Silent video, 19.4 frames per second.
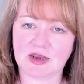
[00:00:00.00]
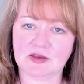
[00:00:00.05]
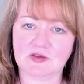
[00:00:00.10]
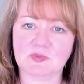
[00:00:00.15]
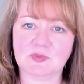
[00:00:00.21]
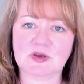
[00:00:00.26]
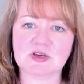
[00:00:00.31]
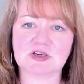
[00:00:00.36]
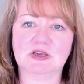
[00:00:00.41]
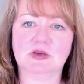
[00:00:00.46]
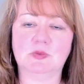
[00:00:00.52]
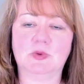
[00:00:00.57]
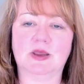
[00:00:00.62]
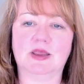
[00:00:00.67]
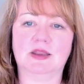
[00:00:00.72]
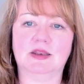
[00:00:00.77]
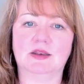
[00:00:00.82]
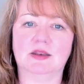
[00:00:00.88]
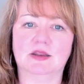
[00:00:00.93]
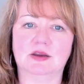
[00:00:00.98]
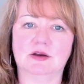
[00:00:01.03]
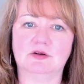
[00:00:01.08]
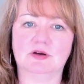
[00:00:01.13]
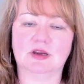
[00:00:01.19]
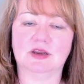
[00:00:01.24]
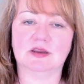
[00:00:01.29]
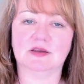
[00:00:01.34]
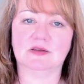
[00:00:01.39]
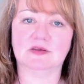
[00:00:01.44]
especially when there
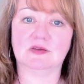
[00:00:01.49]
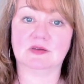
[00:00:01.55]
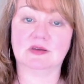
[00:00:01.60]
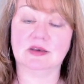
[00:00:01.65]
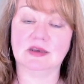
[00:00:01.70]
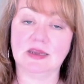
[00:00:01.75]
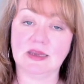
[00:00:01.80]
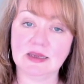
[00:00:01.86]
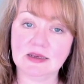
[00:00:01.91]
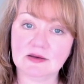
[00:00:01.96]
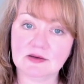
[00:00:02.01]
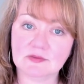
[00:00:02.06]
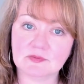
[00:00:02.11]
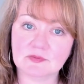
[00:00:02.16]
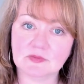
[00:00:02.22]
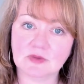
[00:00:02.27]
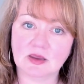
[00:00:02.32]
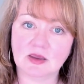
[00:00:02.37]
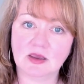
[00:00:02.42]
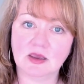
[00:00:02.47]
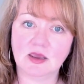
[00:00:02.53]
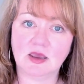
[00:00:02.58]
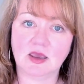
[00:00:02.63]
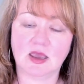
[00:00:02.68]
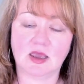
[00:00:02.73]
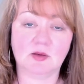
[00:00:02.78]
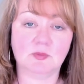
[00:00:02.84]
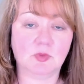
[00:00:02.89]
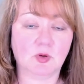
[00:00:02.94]
is a need,
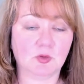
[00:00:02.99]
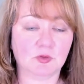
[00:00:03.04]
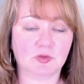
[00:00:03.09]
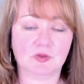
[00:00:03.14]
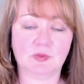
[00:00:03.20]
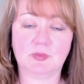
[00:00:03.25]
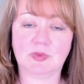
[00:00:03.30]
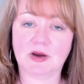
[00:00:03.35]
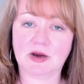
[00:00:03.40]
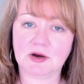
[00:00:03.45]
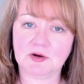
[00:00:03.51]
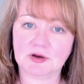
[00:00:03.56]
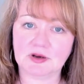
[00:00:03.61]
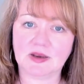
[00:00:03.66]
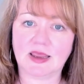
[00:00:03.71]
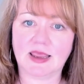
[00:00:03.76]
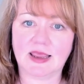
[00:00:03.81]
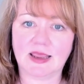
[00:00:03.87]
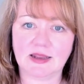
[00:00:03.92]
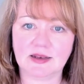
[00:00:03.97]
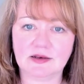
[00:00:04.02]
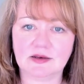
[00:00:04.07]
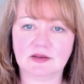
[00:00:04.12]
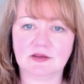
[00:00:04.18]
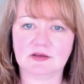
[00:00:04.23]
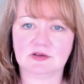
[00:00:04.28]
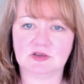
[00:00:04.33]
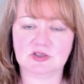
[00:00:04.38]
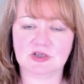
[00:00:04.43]
and both the parent and
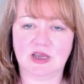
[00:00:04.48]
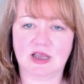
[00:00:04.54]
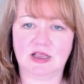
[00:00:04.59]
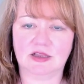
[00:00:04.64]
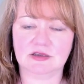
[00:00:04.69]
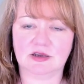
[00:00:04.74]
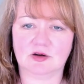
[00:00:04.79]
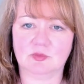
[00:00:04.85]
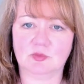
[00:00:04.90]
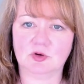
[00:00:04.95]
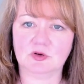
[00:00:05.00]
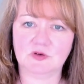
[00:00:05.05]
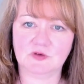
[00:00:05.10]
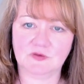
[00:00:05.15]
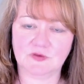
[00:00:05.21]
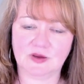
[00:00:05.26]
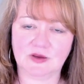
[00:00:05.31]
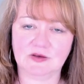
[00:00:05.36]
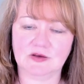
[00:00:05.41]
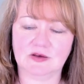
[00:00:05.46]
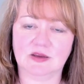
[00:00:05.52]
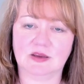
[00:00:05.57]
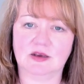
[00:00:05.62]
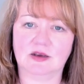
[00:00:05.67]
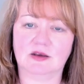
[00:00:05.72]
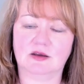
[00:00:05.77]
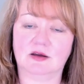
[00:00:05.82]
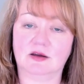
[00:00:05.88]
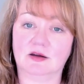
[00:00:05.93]
the child are motivated
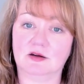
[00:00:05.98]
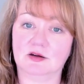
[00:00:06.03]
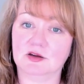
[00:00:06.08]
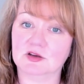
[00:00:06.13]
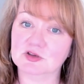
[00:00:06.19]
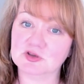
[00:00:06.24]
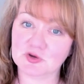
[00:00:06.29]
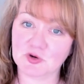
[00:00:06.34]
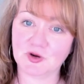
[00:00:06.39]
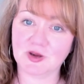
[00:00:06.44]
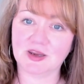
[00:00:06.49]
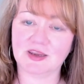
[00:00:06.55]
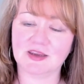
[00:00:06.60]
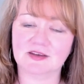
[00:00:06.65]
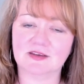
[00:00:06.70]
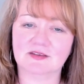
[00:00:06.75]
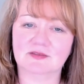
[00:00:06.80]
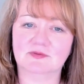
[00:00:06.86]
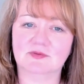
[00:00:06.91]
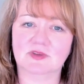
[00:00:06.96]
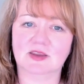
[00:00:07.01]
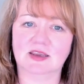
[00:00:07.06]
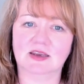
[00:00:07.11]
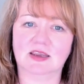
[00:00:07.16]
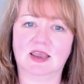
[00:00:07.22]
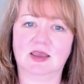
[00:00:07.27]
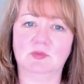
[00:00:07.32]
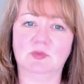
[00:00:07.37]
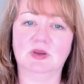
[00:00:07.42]
and are enjoying it,
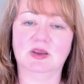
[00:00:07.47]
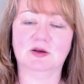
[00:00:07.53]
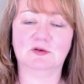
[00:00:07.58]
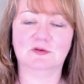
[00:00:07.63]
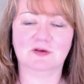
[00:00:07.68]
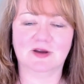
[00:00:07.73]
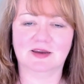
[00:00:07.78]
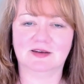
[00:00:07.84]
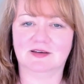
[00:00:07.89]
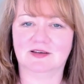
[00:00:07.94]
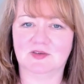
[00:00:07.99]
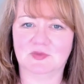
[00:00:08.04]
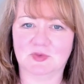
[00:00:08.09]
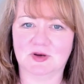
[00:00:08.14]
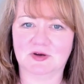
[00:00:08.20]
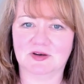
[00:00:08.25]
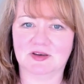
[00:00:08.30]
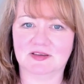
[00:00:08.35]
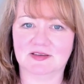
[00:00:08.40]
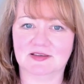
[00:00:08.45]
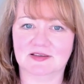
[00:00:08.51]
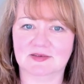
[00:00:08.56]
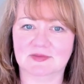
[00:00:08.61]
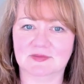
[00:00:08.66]
it can be a great experience.